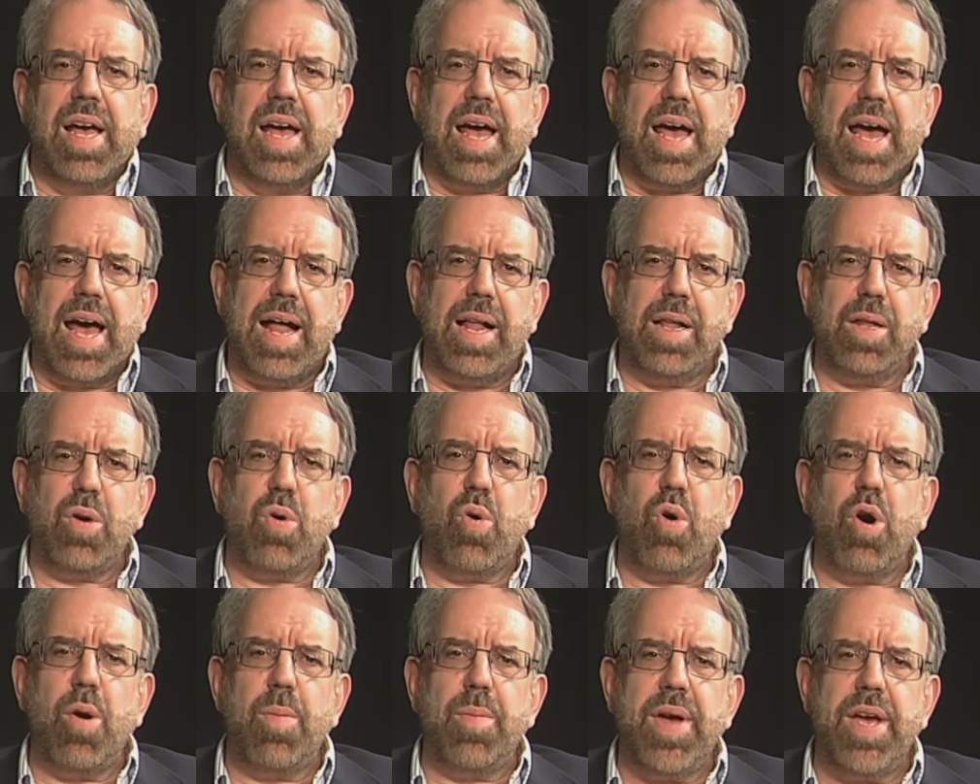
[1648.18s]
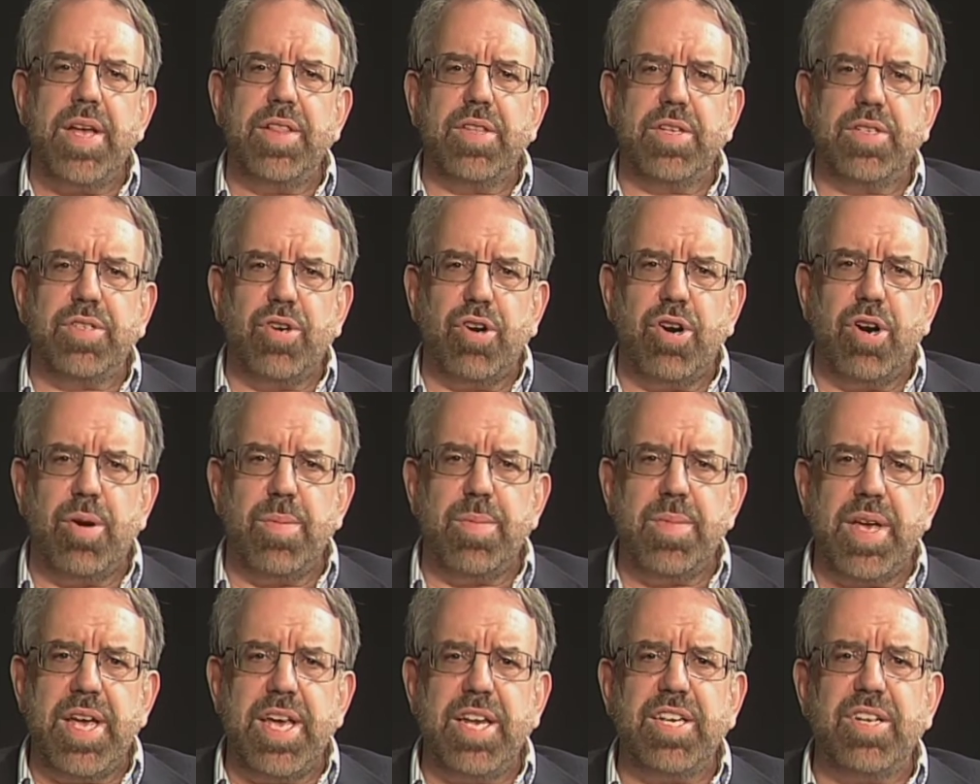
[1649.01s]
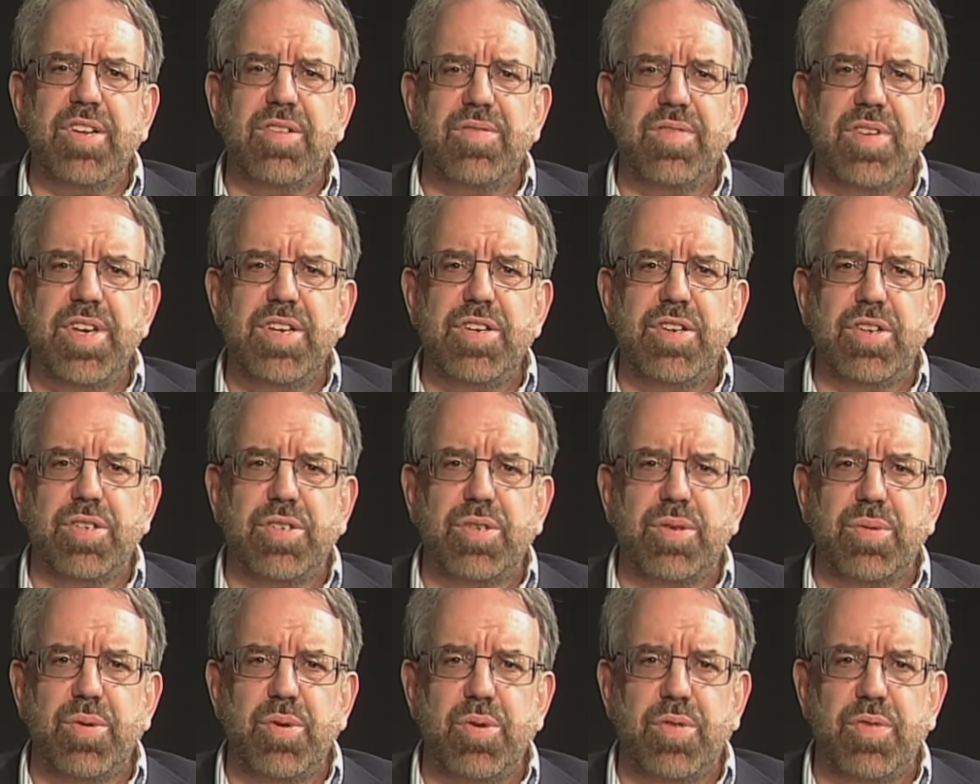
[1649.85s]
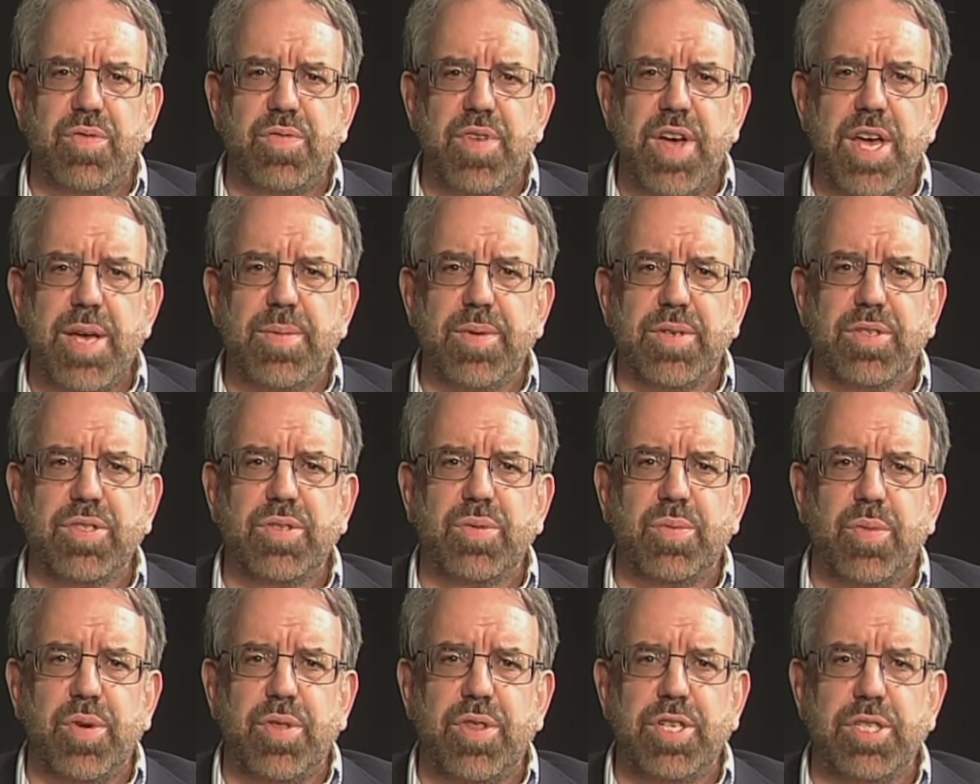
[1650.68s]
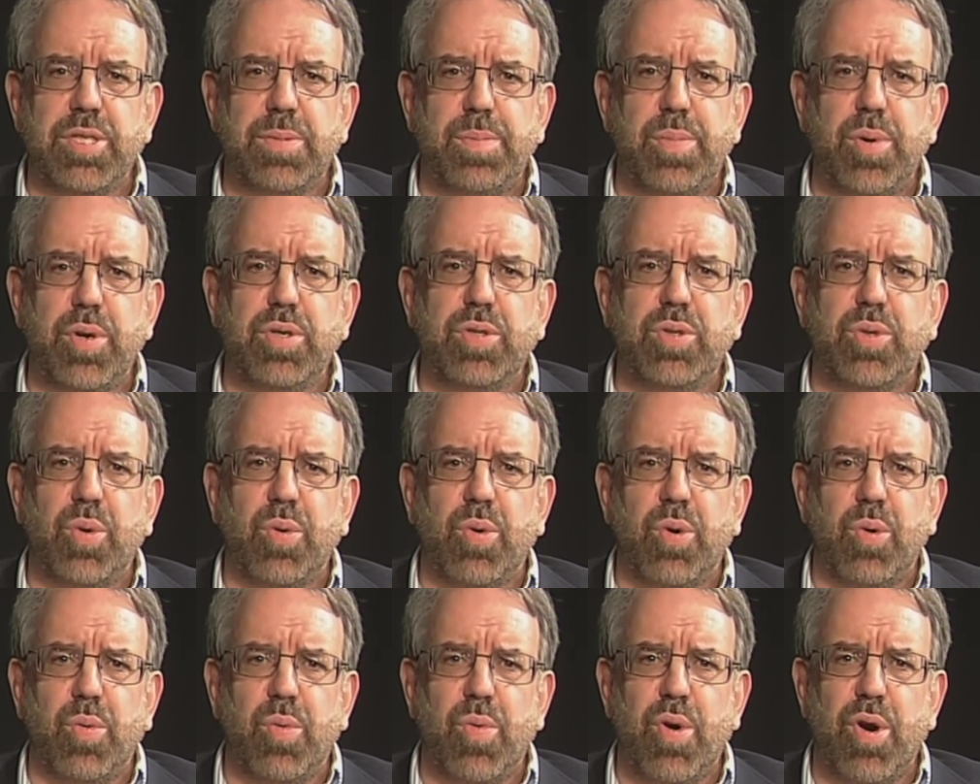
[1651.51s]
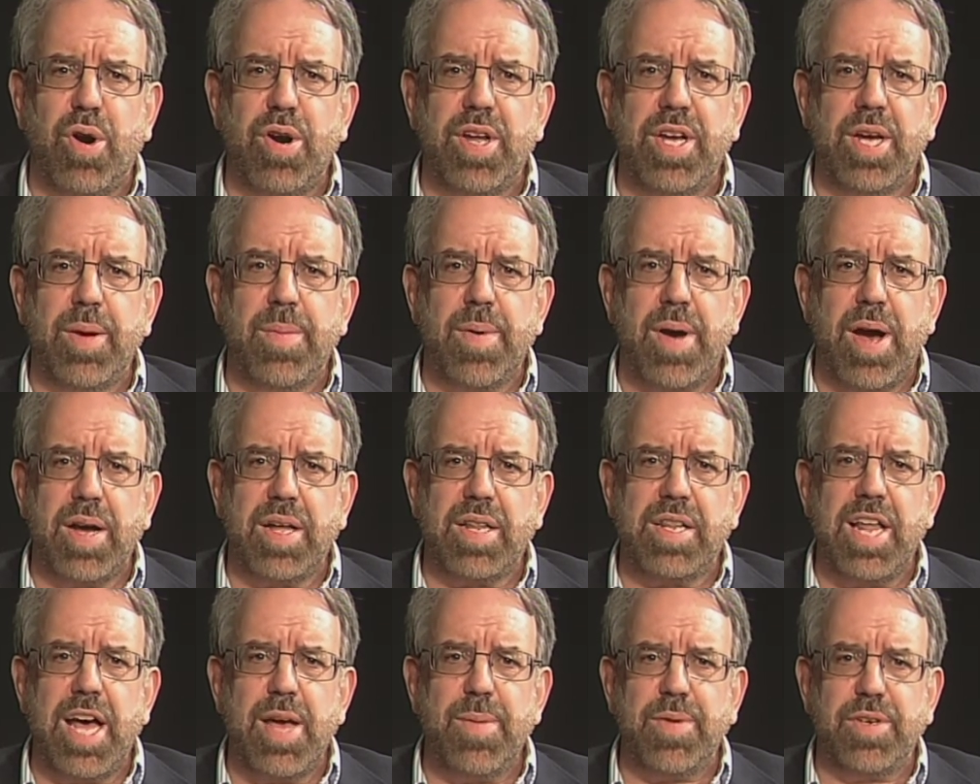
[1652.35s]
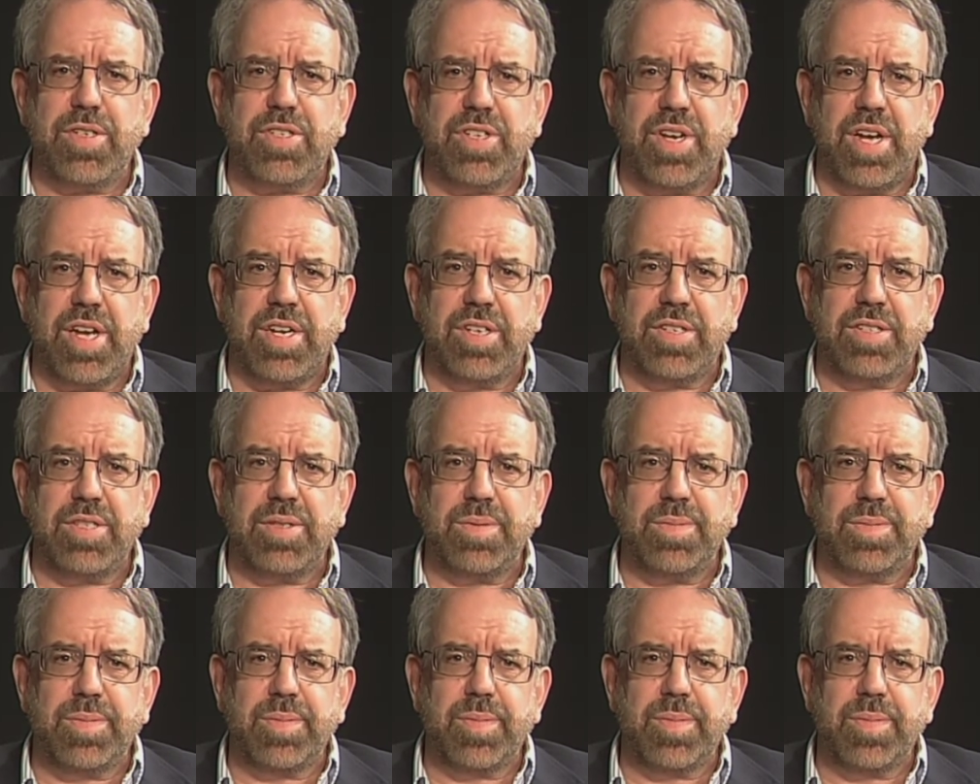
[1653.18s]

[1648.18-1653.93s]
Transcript: Al Gore made the term inconvenient truth famous with his book tour warning about climate change.